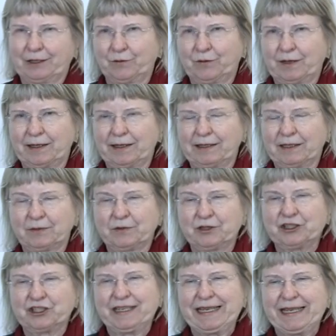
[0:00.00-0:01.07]
field
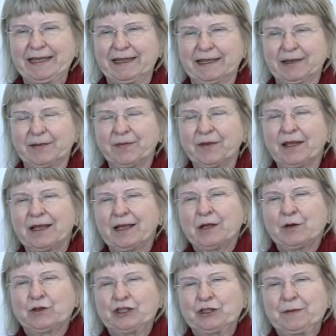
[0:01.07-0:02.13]
inhomogeneity,
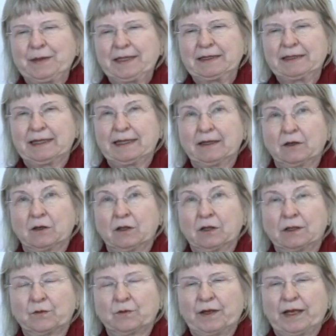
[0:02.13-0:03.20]
which means that
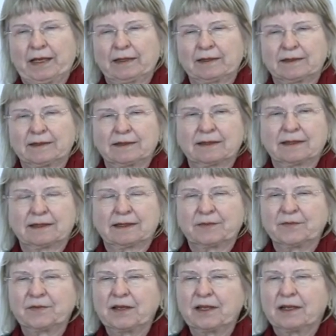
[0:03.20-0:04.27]
artifacts
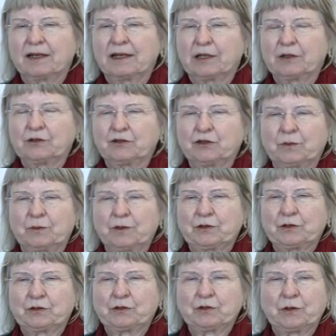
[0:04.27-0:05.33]
close to
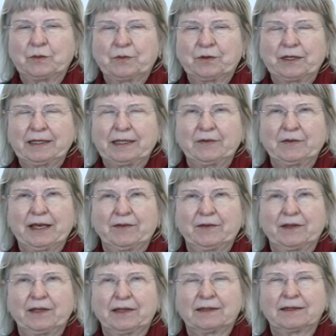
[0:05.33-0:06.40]
post-operative
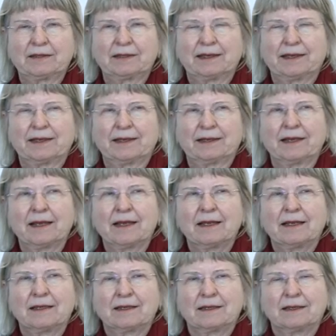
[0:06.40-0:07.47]
cavities can
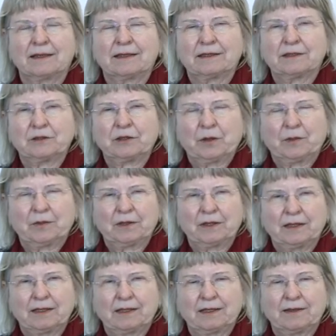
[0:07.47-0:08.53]
disturb
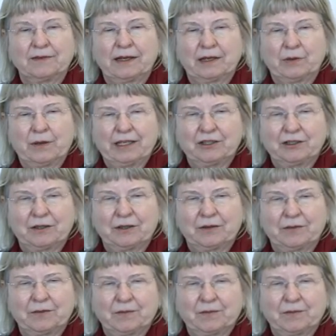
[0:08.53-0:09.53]
the evaluation.